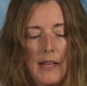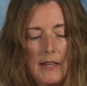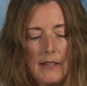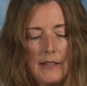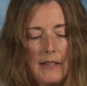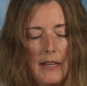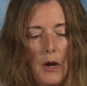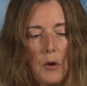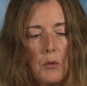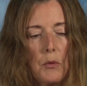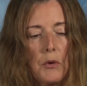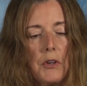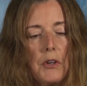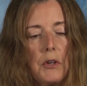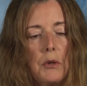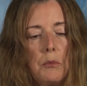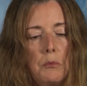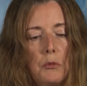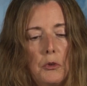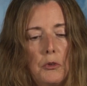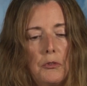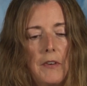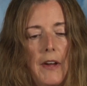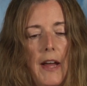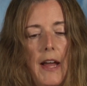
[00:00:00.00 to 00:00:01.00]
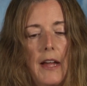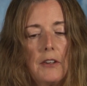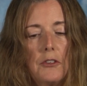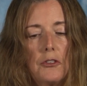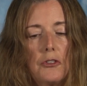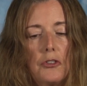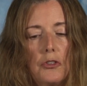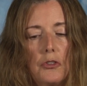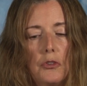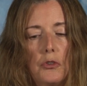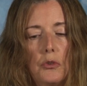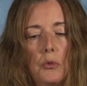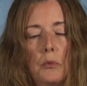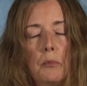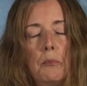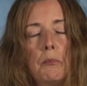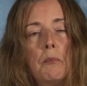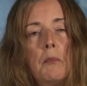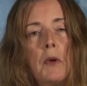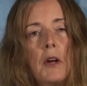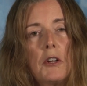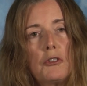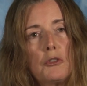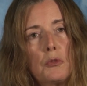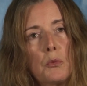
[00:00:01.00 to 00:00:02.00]
Now we're going to move on to
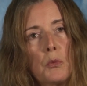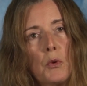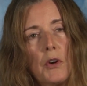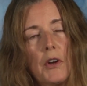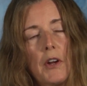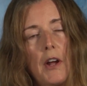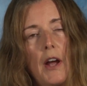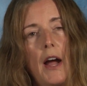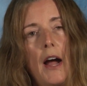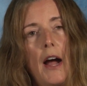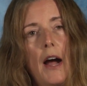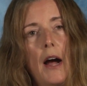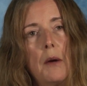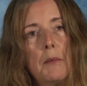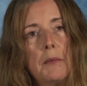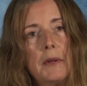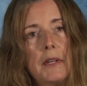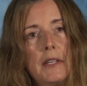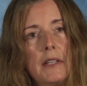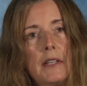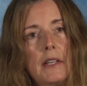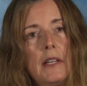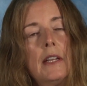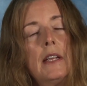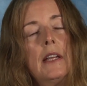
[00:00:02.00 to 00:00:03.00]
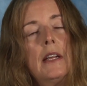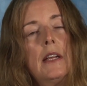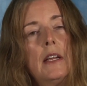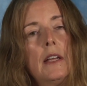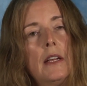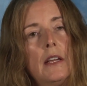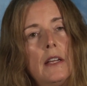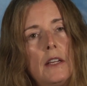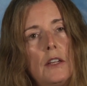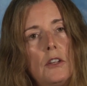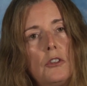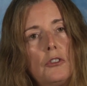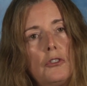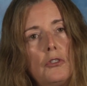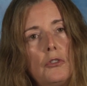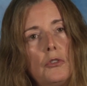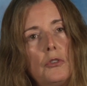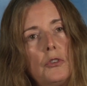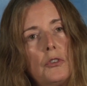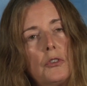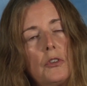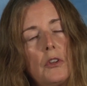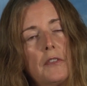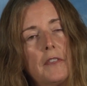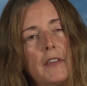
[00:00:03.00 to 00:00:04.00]
much more common
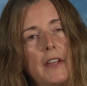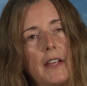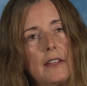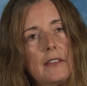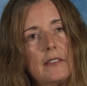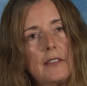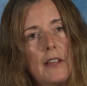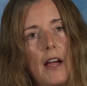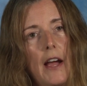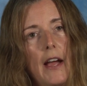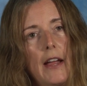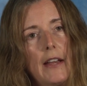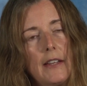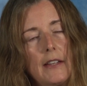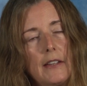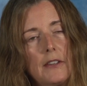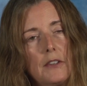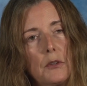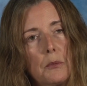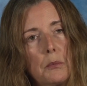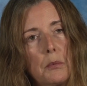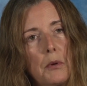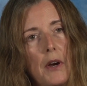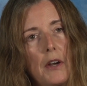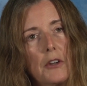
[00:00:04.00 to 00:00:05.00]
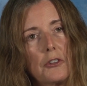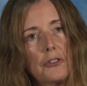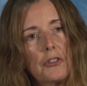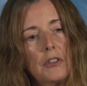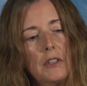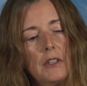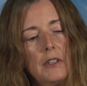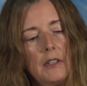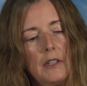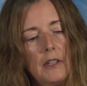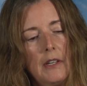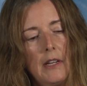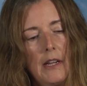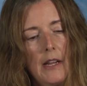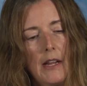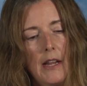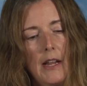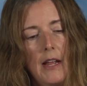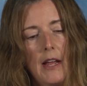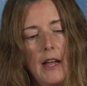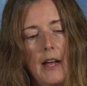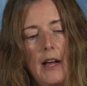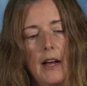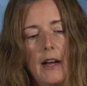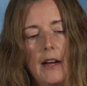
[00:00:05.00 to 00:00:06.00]
issues of anxiety and depression.
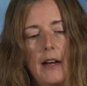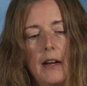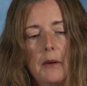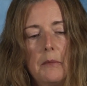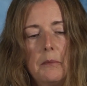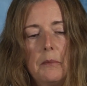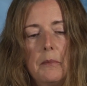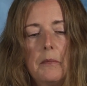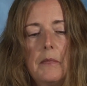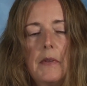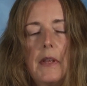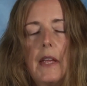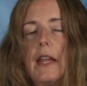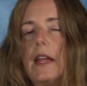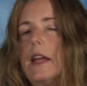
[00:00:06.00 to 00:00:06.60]
I